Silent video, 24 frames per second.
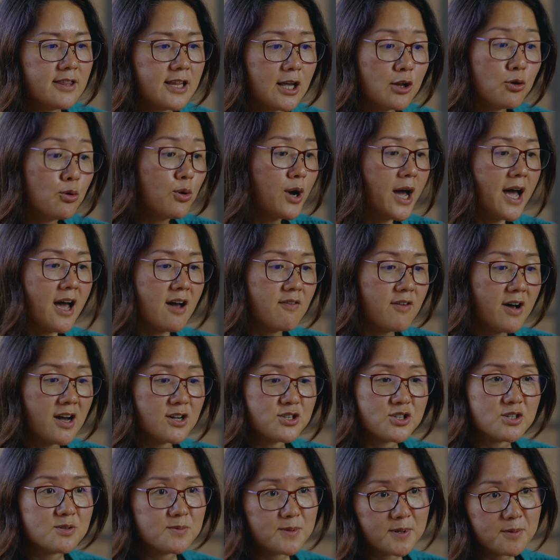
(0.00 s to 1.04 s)
they don't have
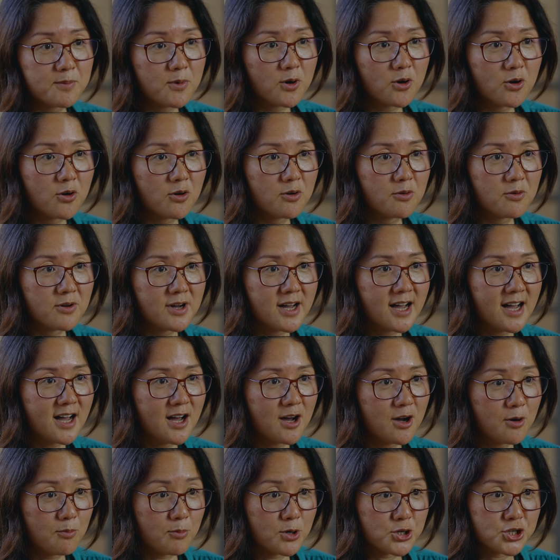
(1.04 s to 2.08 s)
hundreds of people,
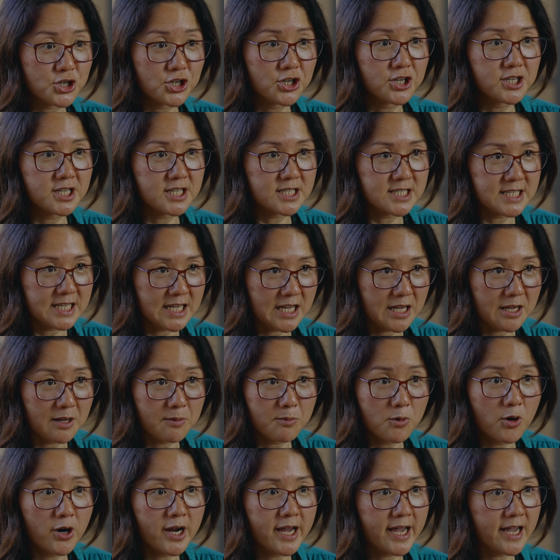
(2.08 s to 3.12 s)
uh, machine learning
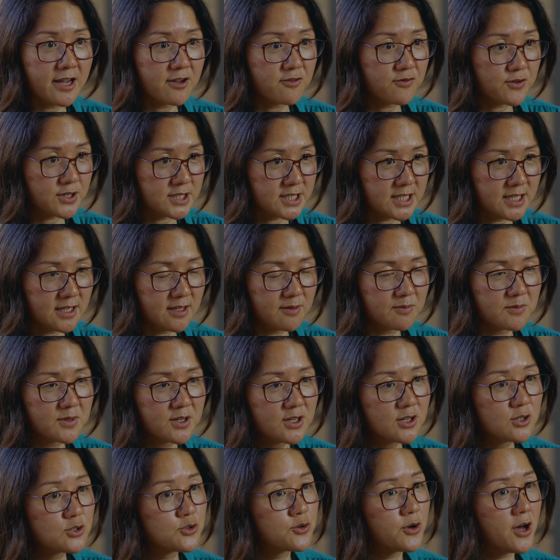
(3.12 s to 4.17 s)
team or AI infra team
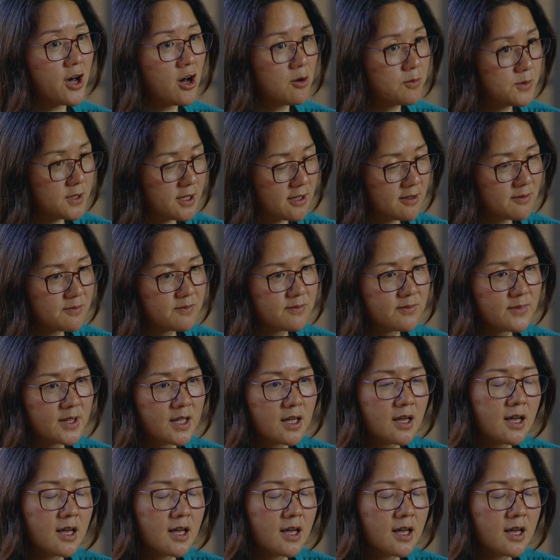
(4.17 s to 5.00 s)
to help them.